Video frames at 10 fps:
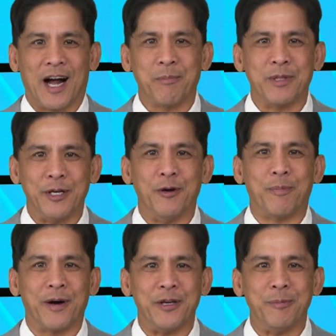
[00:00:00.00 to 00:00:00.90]
I'm
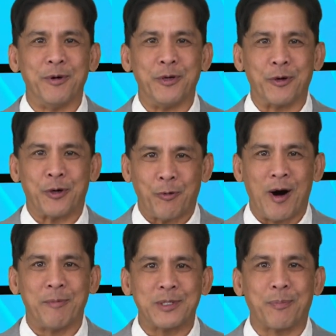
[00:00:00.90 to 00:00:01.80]
Leo Payumo, your
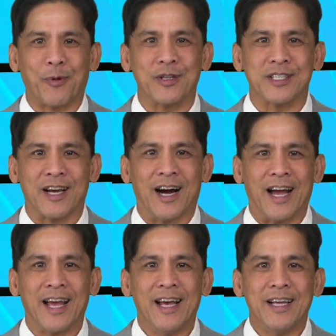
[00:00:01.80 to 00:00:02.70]
Guam sports
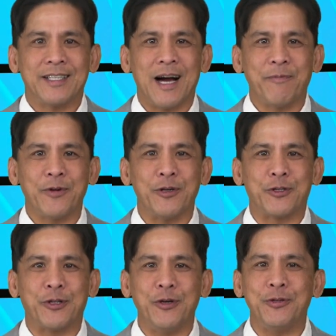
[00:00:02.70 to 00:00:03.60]
guy. Time for your
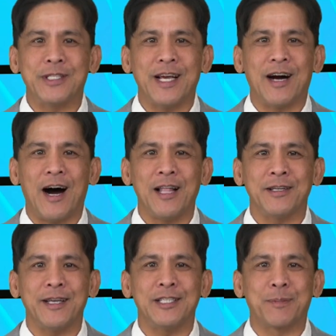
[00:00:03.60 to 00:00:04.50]
Tuesday
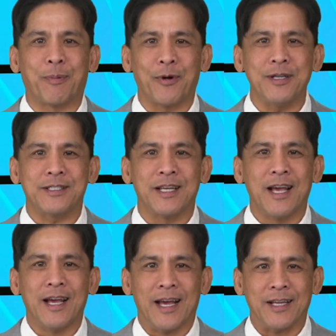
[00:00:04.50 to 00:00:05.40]
holiday sports,
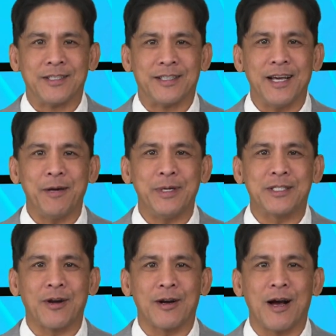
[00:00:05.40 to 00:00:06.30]
and today we
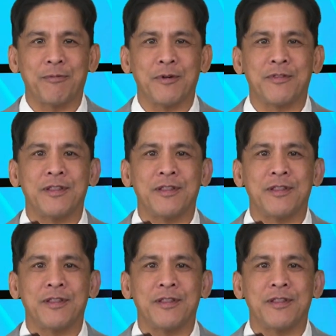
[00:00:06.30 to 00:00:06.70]
start off with